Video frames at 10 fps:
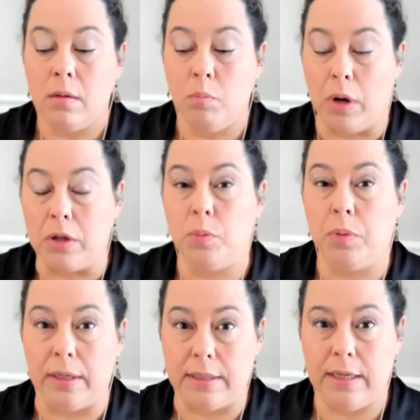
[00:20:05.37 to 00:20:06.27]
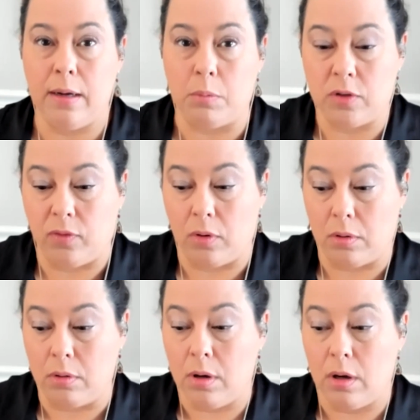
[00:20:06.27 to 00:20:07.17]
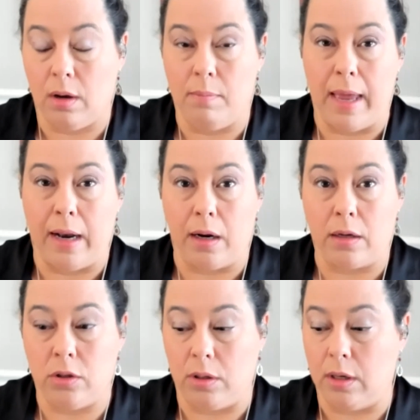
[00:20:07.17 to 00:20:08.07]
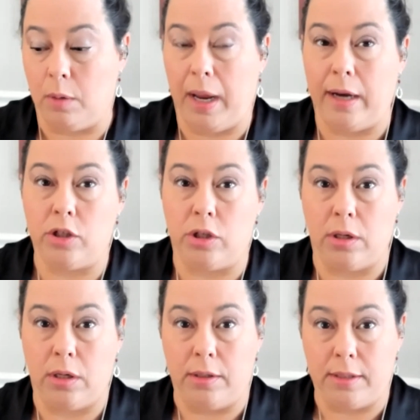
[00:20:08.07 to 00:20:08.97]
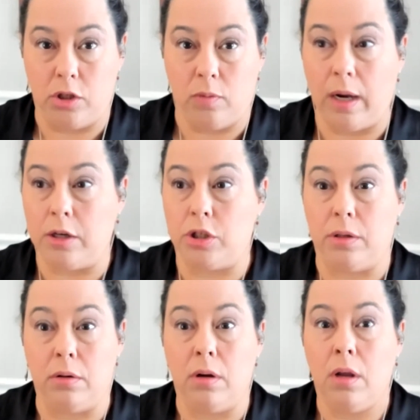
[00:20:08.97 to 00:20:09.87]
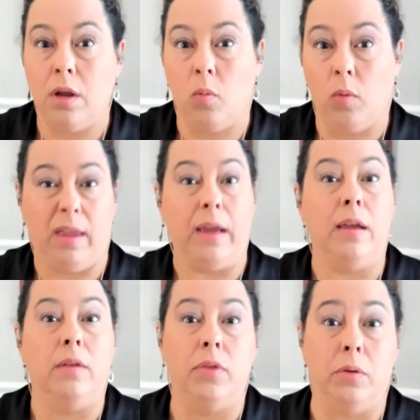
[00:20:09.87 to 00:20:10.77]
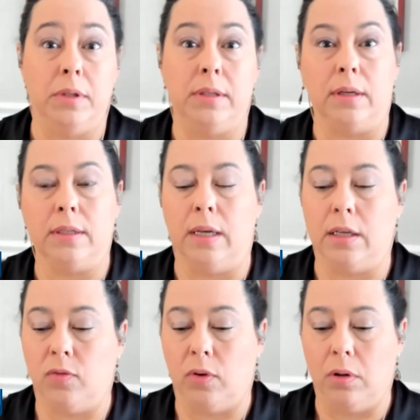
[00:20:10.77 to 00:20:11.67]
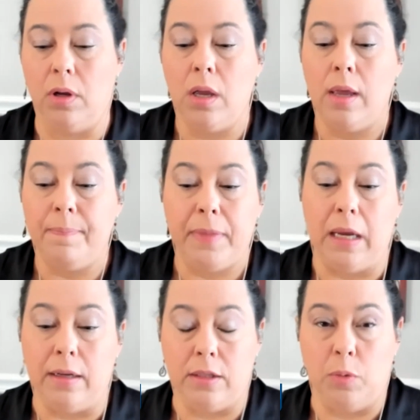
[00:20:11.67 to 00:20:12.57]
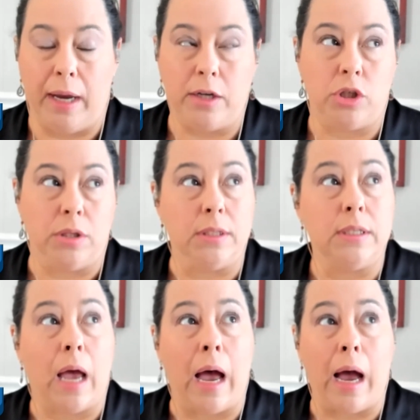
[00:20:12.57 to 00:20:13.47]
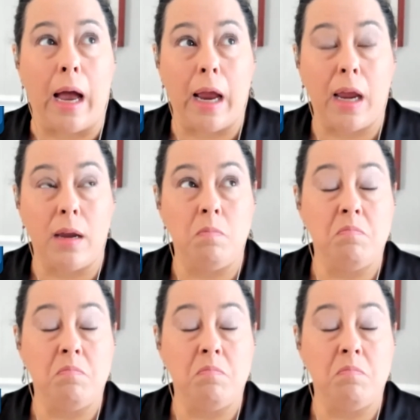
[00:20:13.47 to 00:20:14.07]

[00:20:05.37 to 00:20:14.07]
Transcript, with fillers: multiple attempts for a medic to get a patient in a situation where they get those successful intubations i